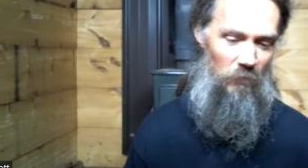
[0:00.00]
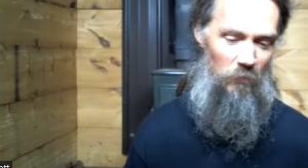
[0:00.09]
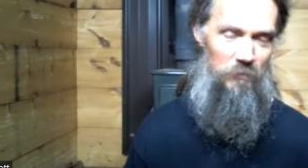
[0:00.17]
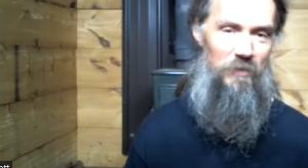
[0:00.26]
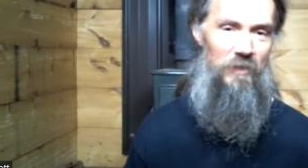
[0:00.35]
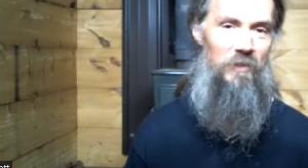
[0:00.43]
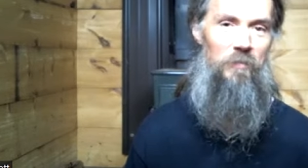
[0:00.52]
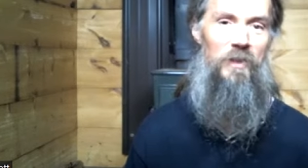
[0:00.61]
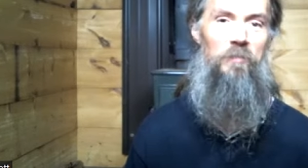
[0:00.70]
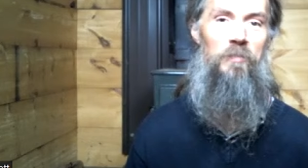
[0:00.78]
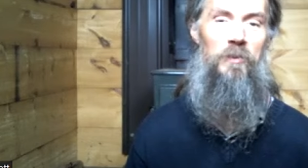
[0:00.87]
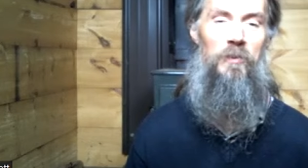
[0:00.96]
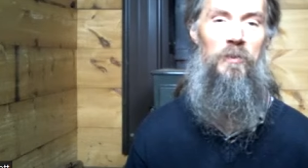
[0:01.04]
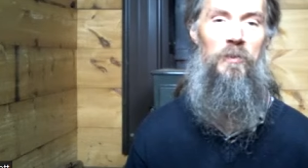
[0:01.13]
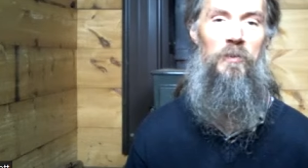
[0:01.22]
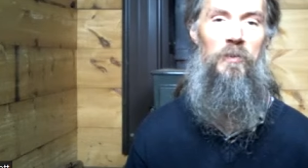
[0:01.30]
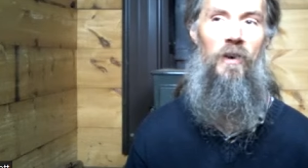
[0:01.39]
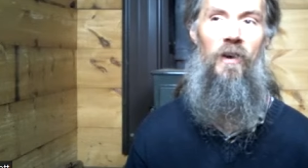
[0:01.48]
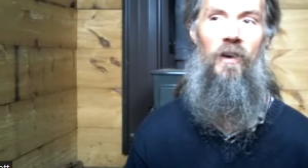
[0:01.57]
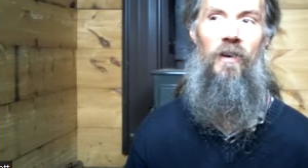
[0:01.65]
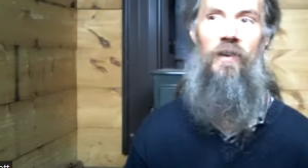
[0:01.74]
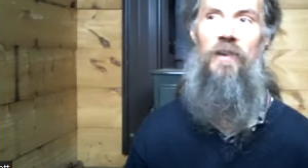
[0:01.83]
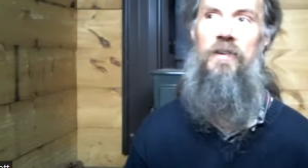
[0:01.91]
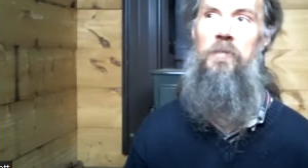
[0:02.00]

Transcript: Only the people who are